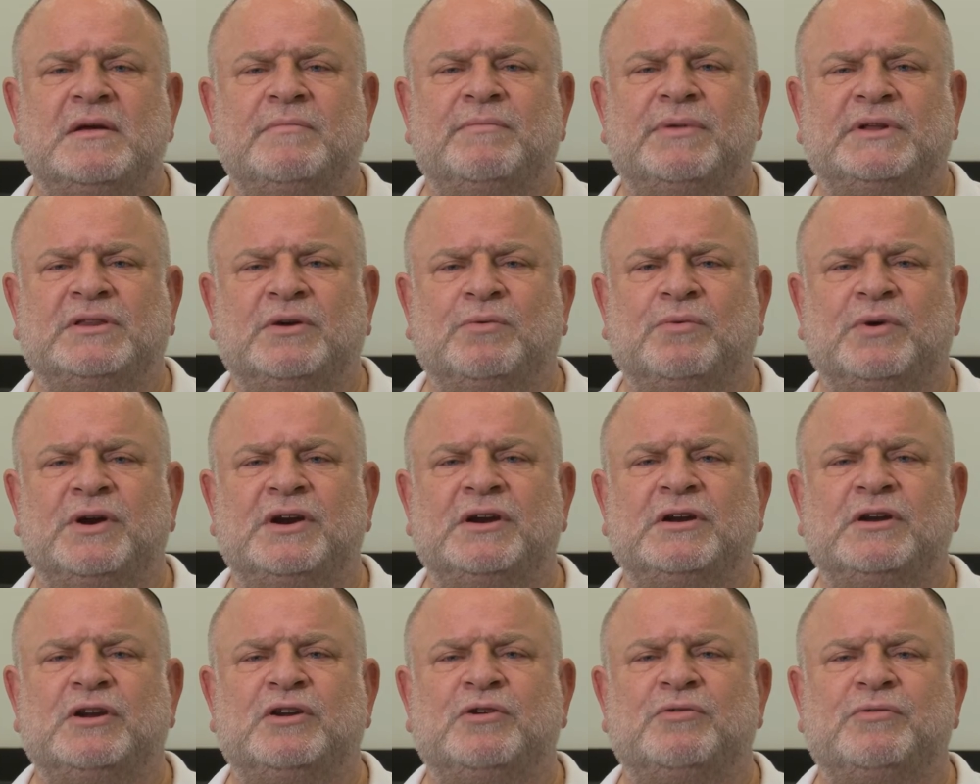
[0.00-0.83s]
but the
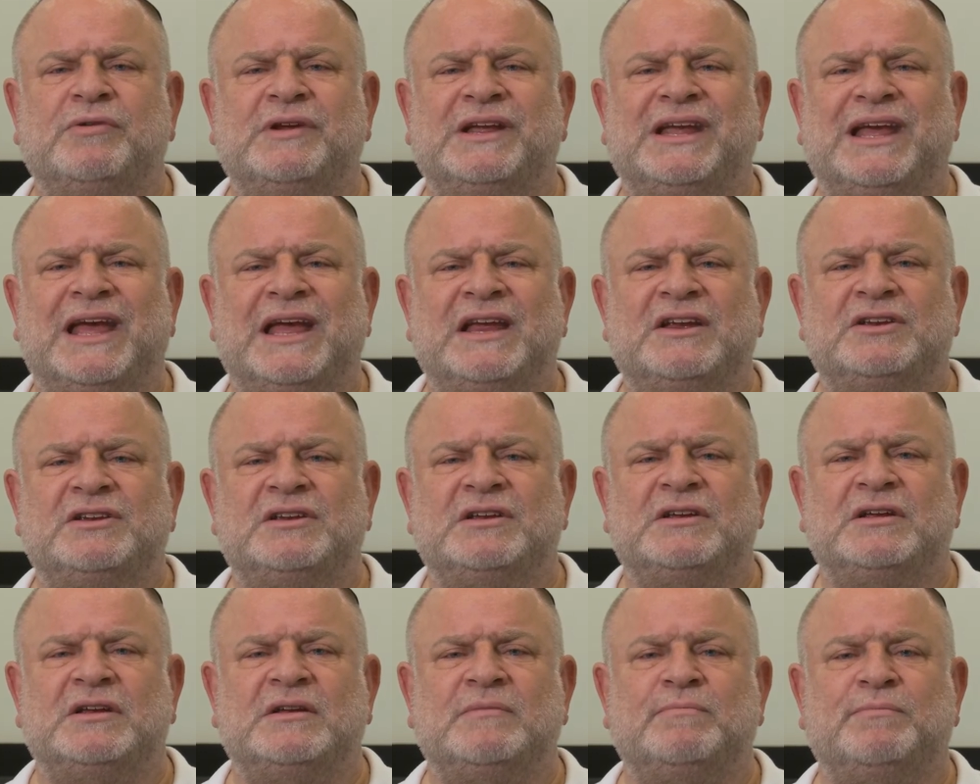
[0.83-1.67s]
word
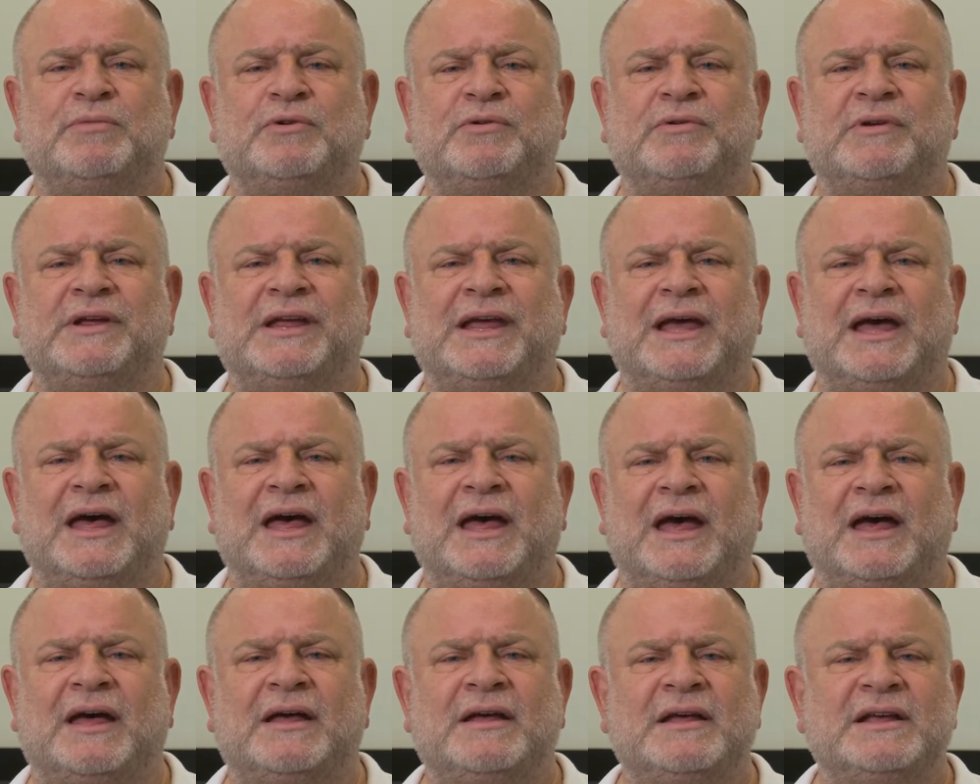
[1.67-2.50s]
creation,
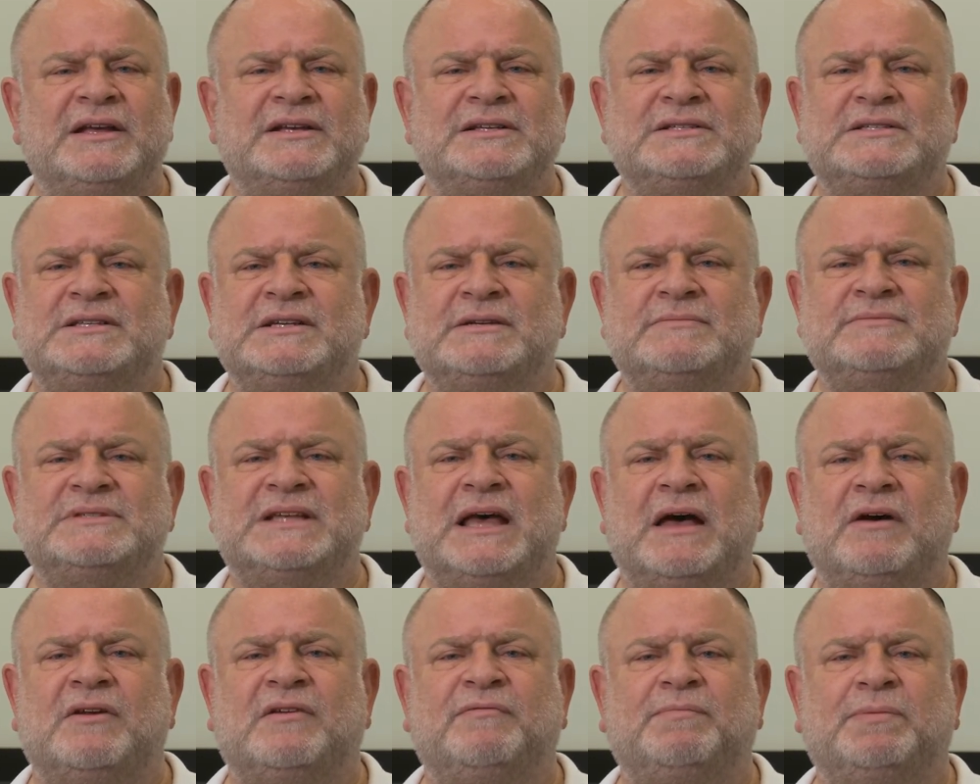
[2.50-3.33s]
Beriah, seems
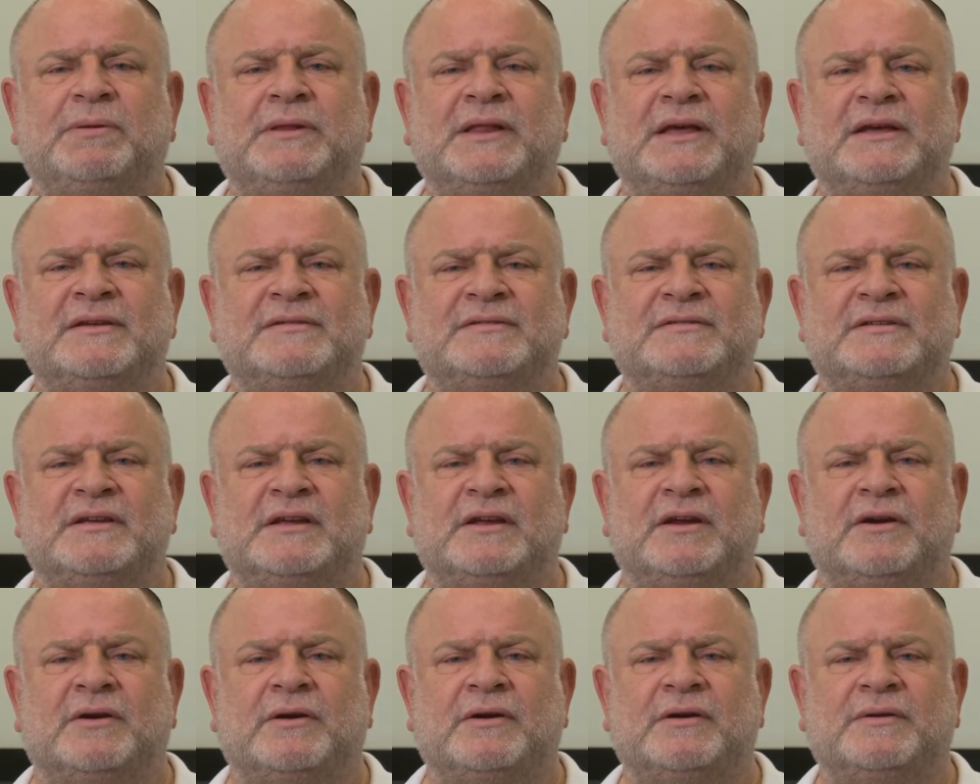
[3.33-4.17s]
out of place
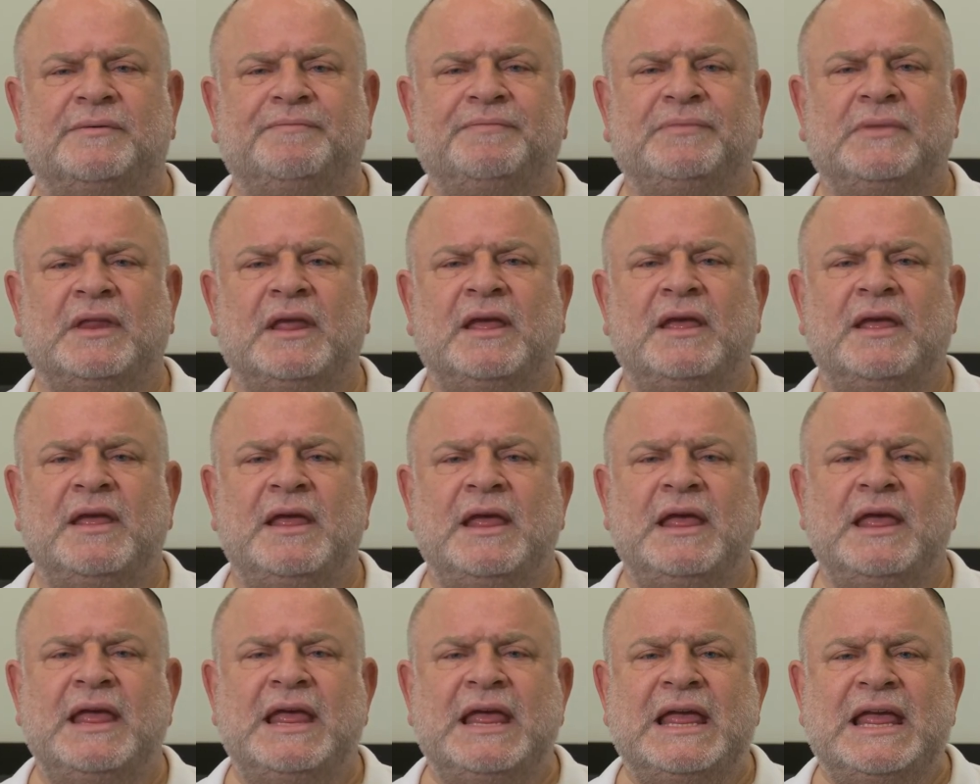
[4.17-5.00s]
here.
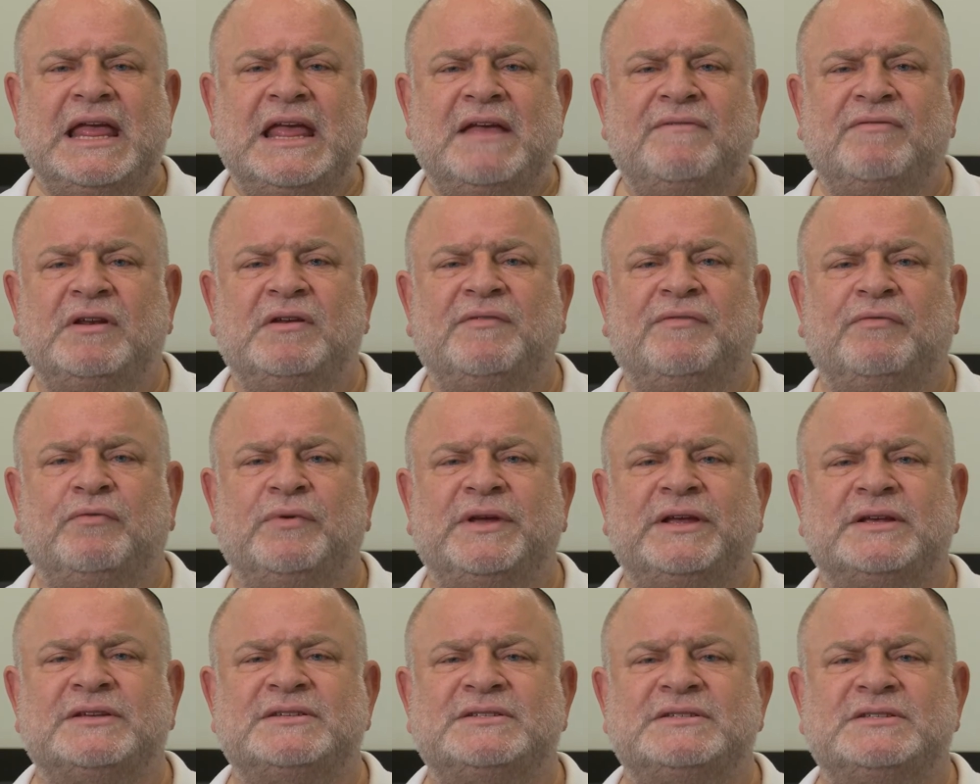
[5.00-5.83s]
Even if
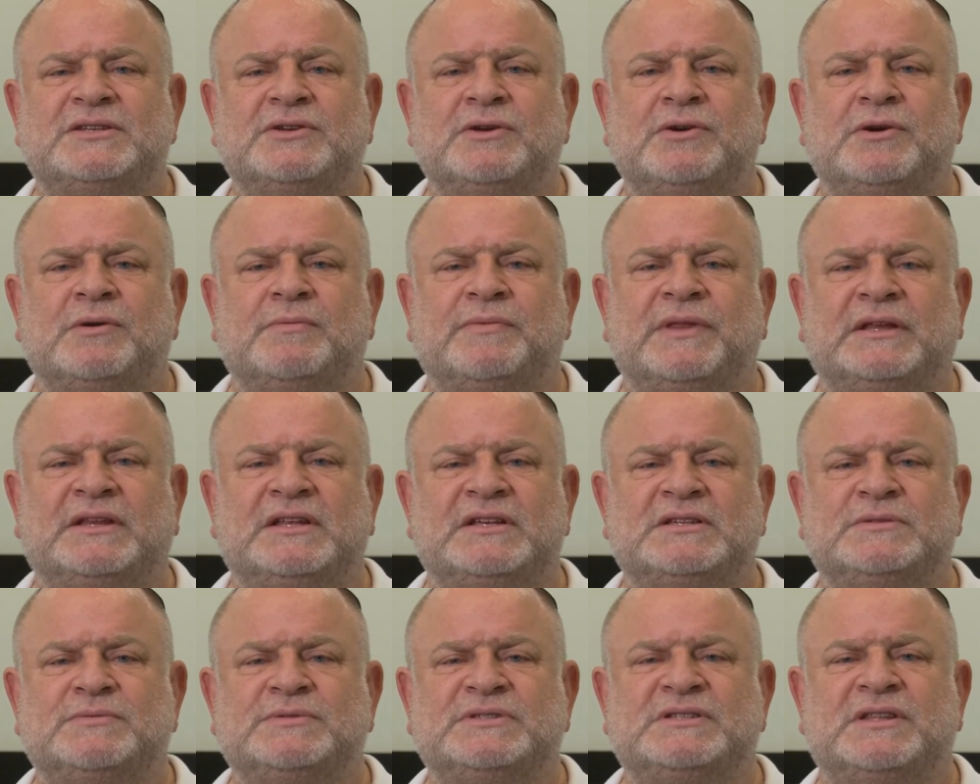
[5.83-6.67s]
we assume that
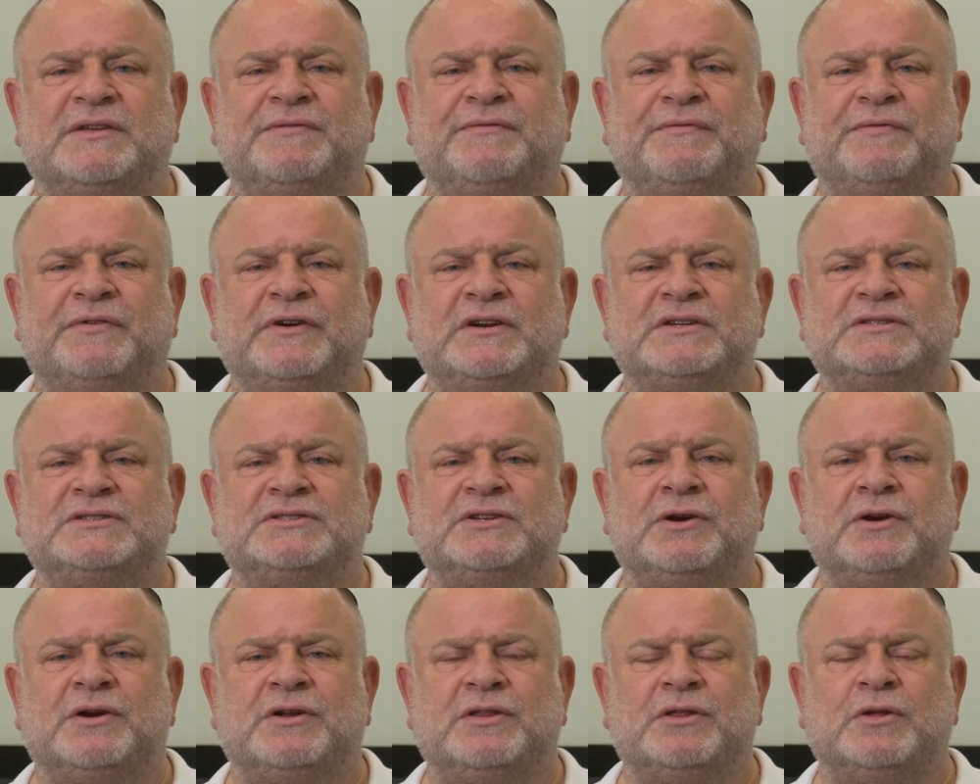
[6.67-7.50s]
this was the first
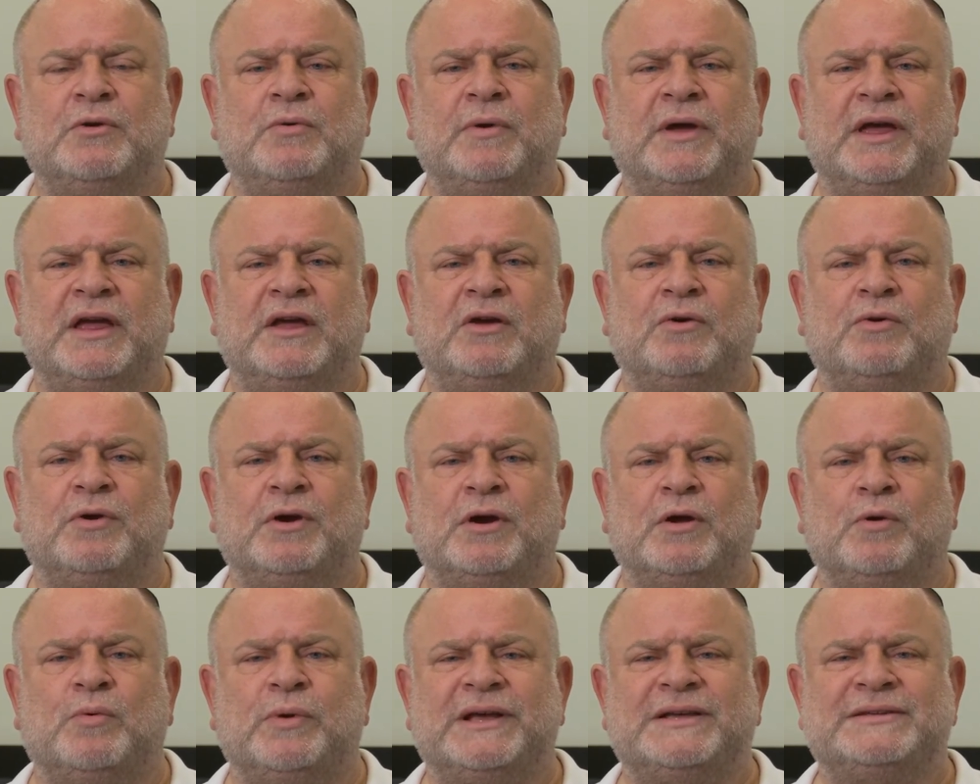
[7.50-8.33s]
earthquake or
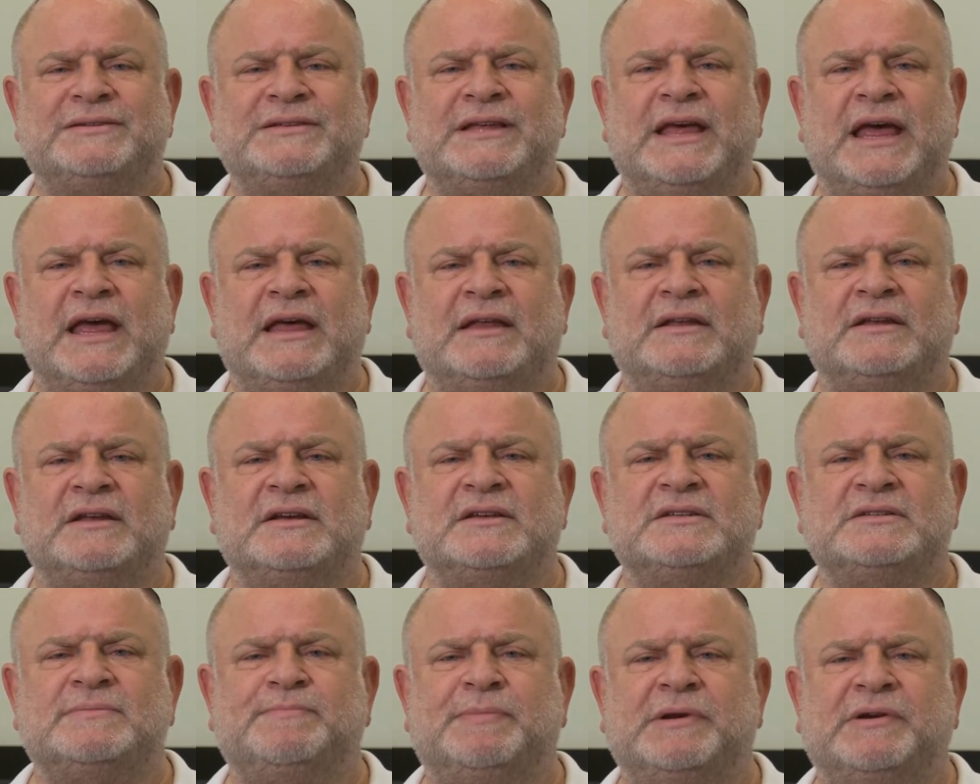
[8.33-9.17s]
quicksand
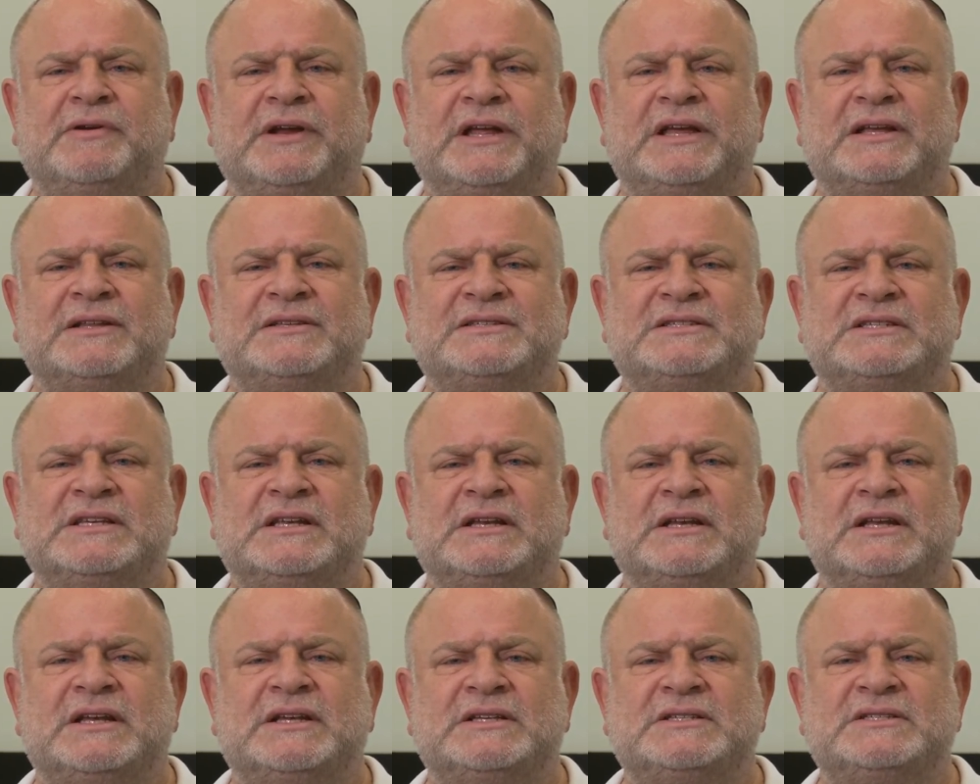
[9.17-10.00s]
experience
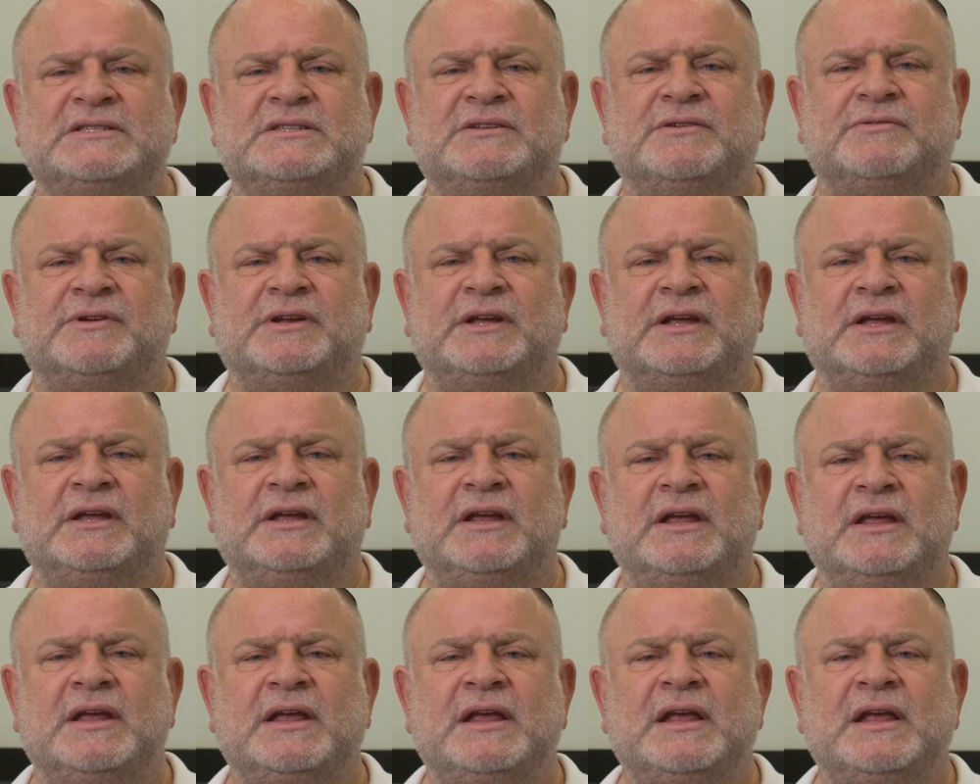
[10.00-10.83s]
in history,